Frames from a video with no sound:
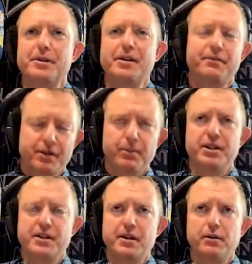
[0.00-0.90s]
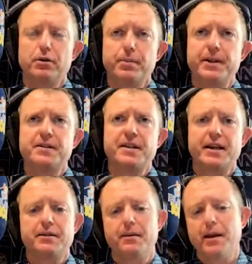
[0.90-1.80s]
at, though, is if somebody's in an
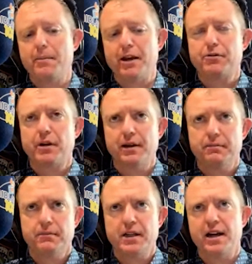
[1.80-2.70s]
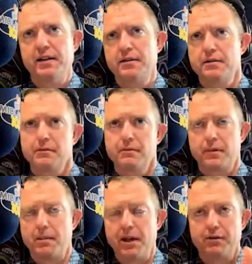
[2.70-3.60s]
obese state, they may try
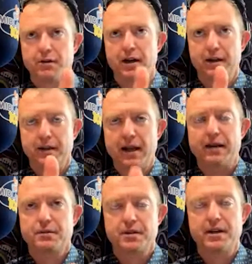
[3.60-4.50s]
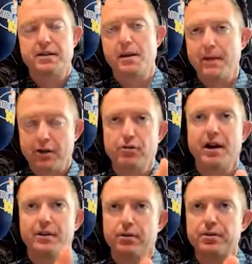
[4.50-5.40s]
diet, they may try the exercise, they
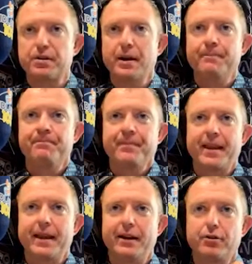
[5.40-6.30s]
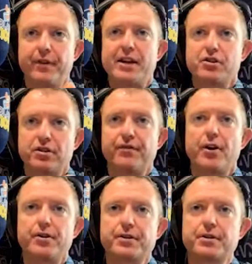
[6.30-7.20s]
may try those
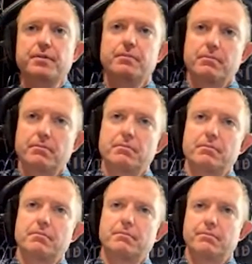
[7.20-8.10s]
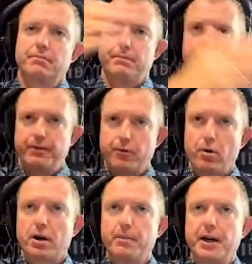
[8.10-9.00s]
interventions first
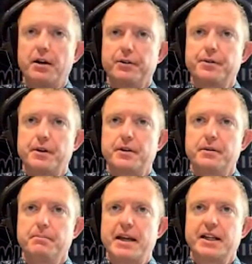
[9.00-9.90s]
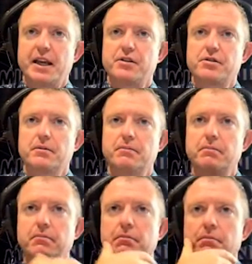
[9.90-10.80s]
before coming on to the medication.